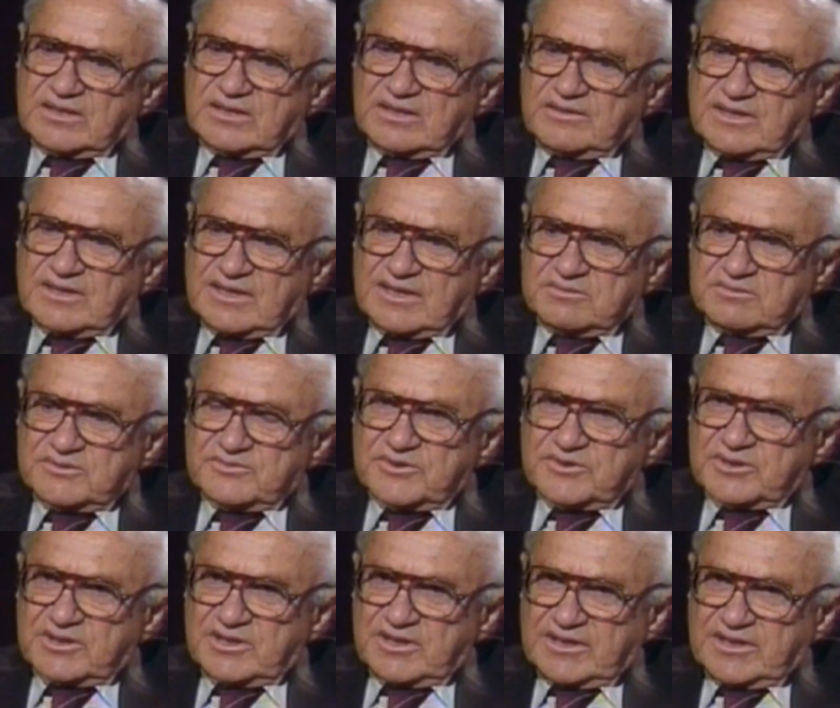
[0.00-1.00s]
That was
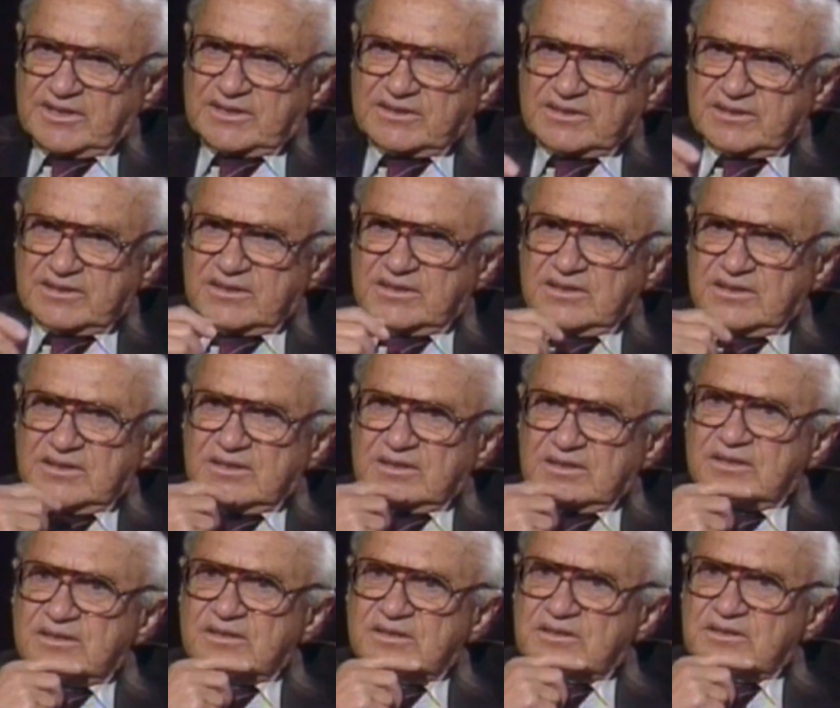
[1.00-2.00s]
very late.
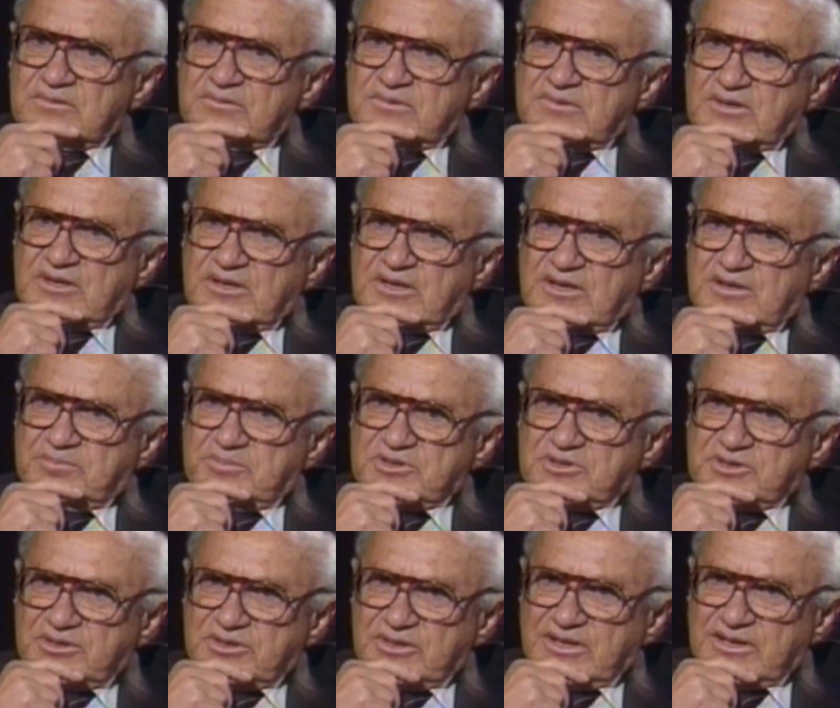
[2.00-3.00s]
Up
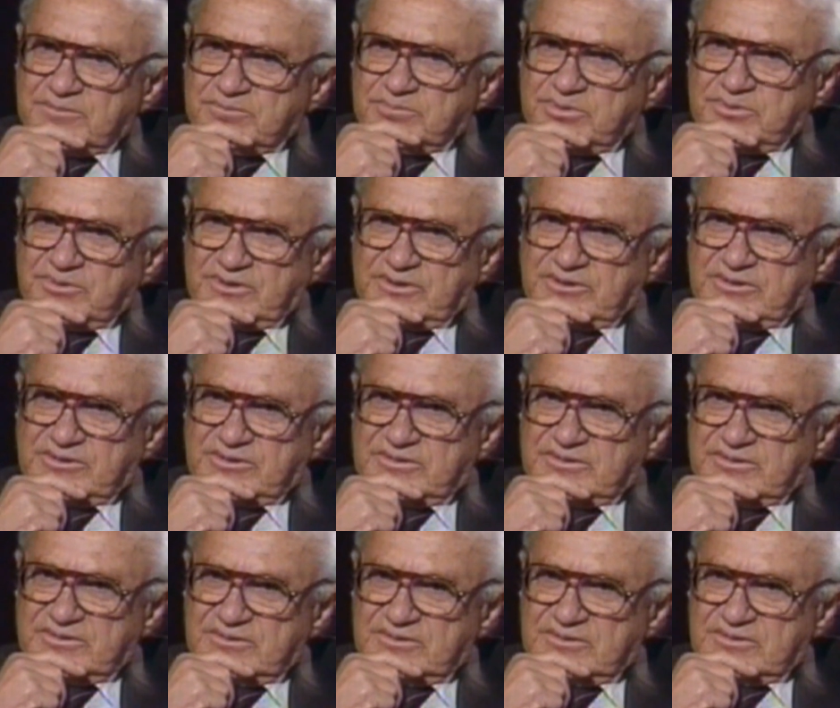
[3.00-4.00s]
until that point,
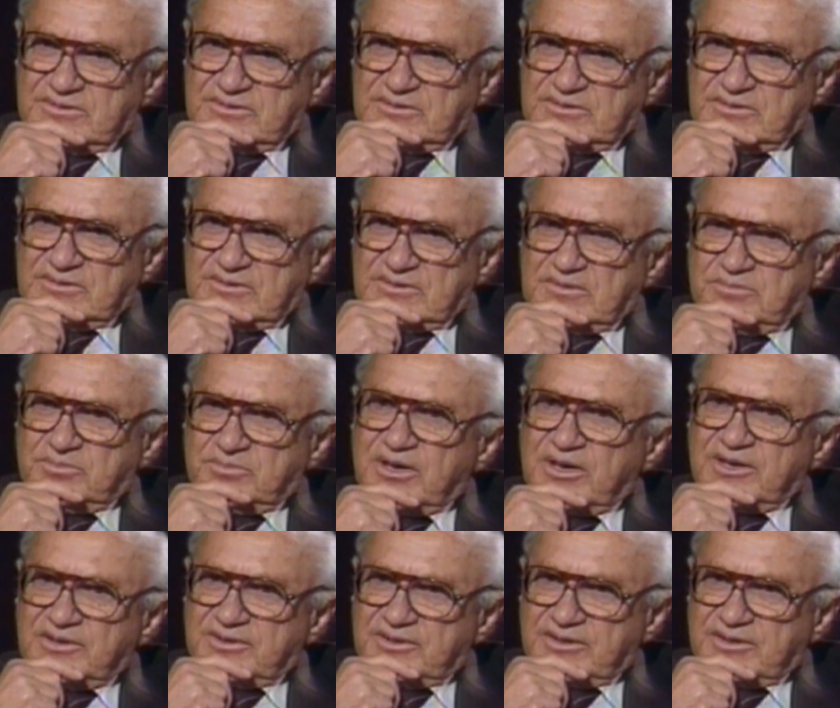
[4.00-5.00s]

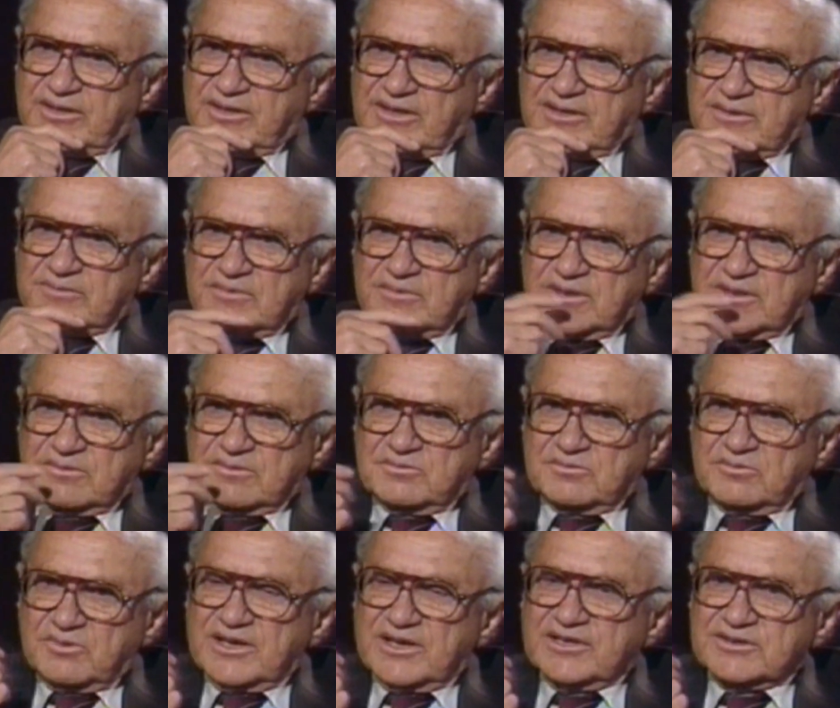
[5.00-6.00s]
prior to that, my
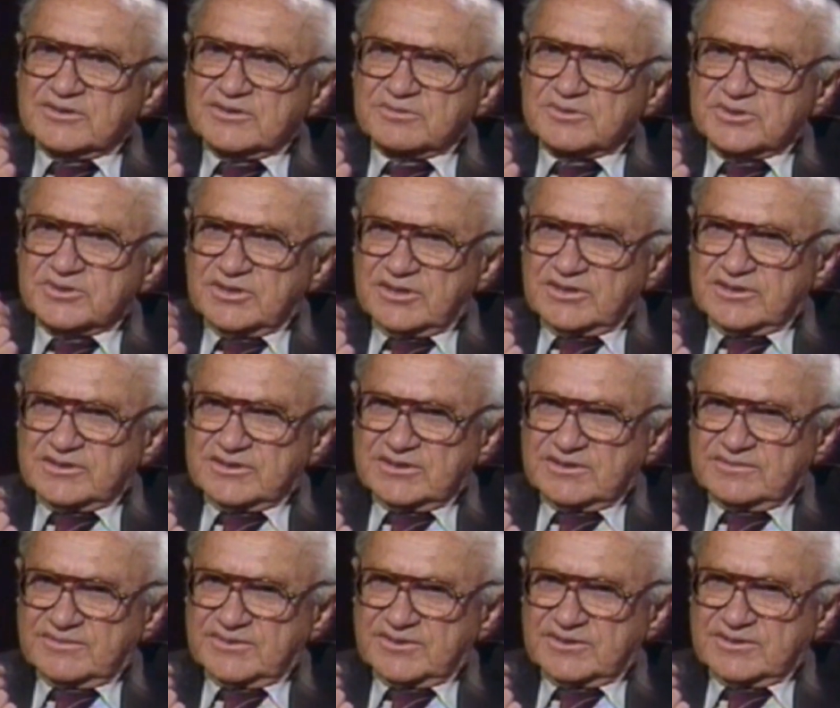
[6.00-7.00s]
writings were
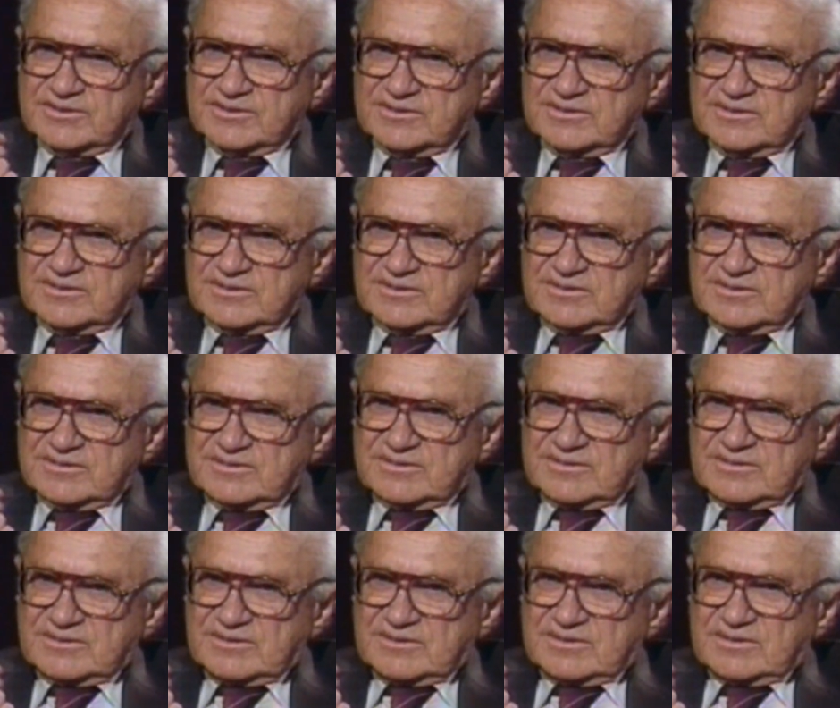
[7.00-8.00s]
scientific.
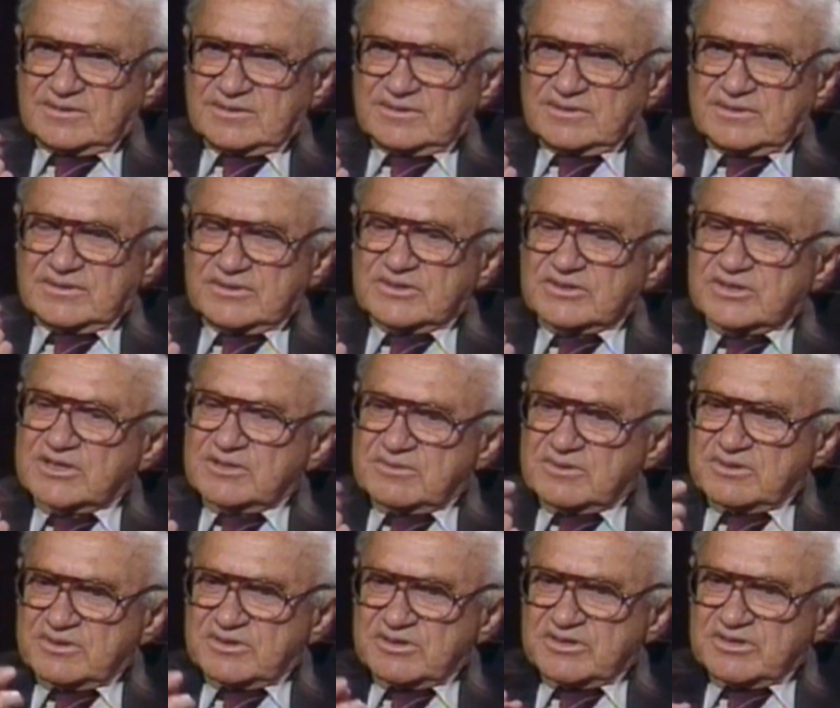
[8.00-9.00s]
See,
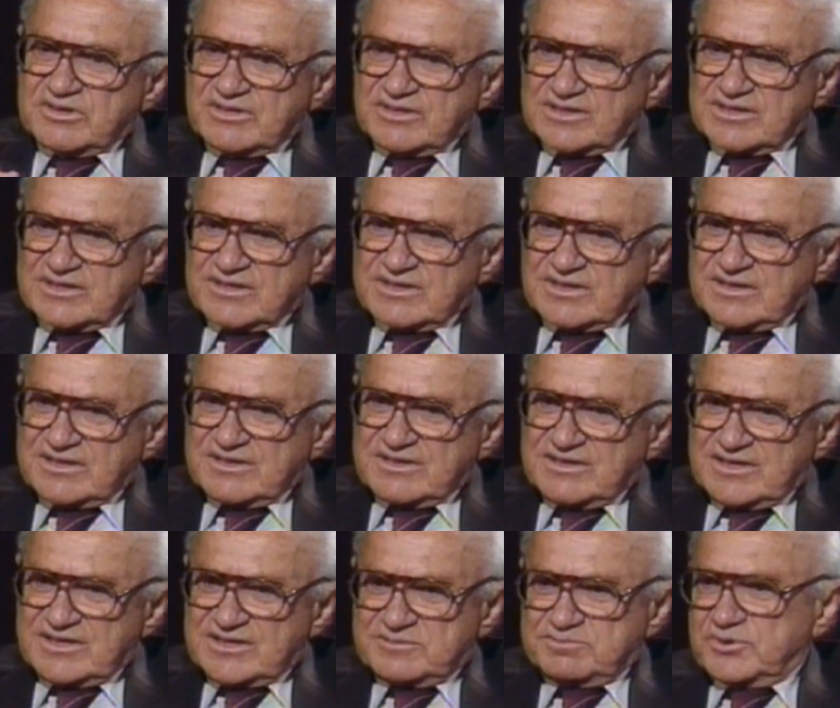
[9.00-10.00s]

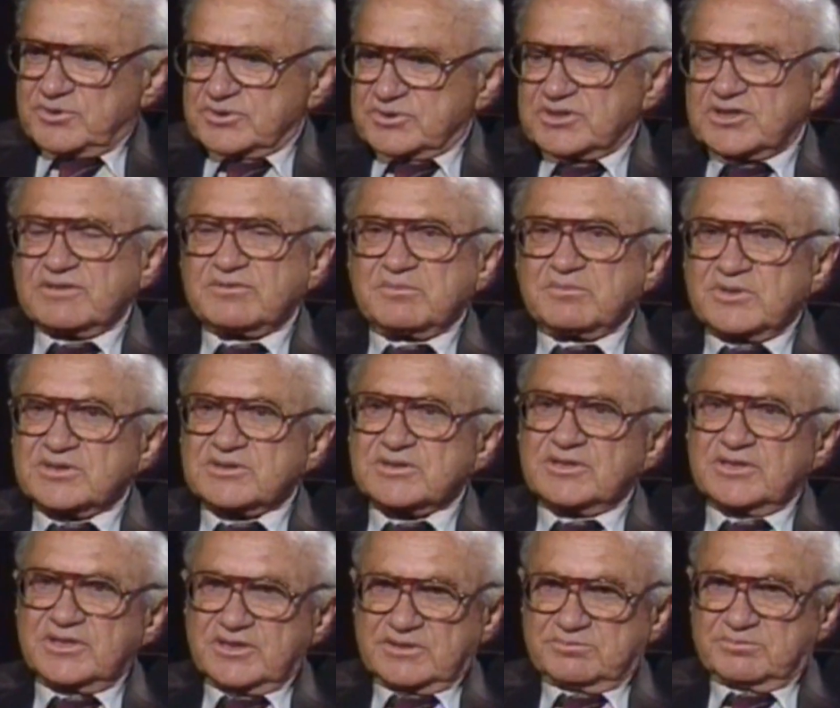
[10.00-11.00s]
these books give a
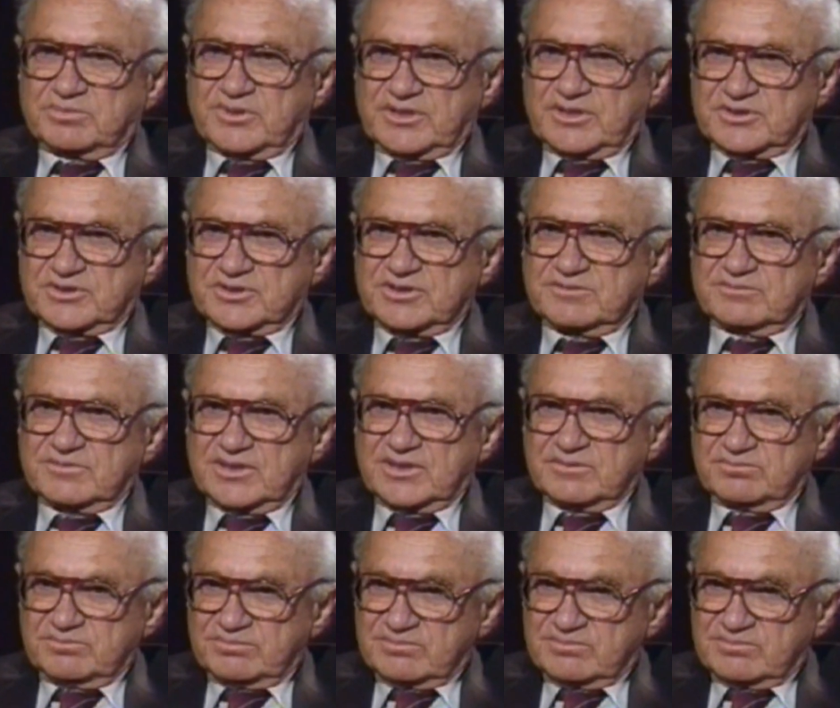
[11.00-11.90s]
misleading impression of my